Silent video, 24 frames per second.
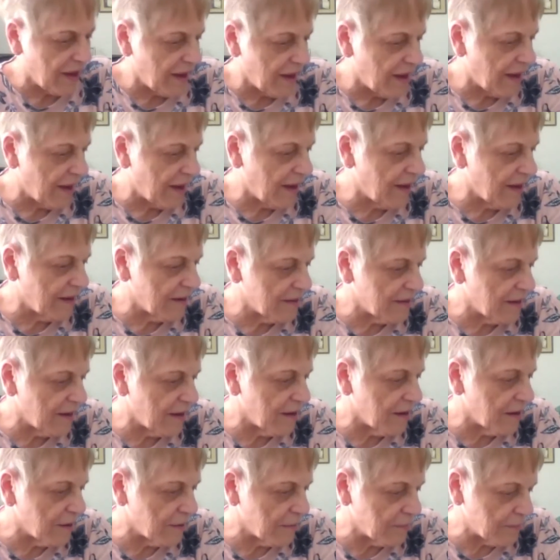And
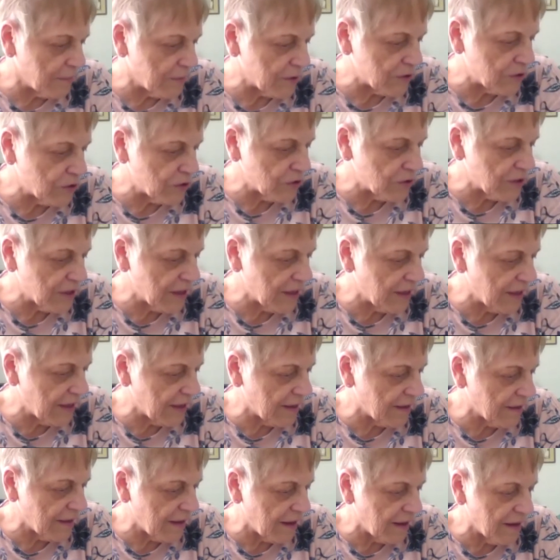Mr.
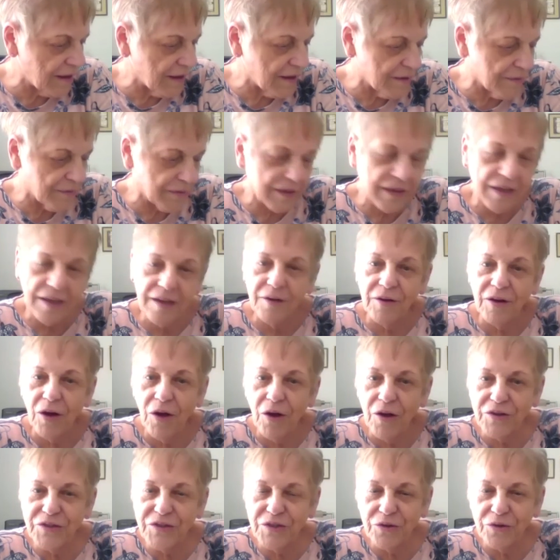King,
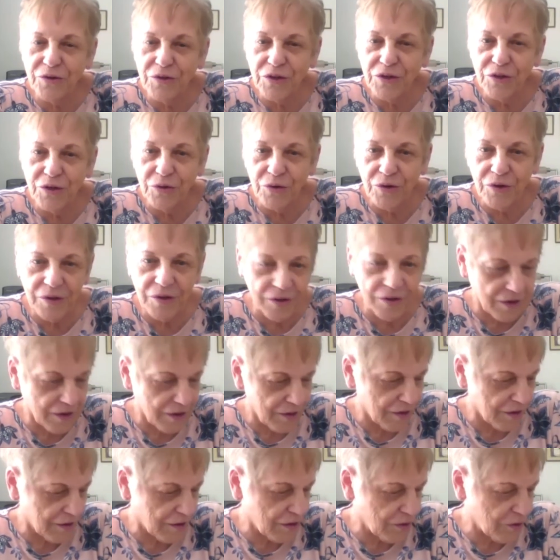also your
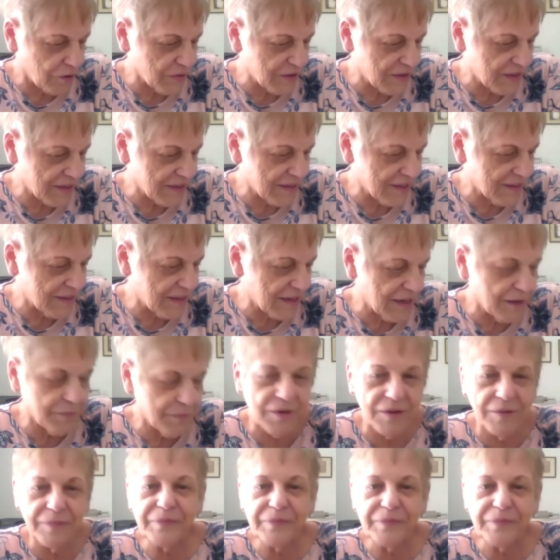closing statement.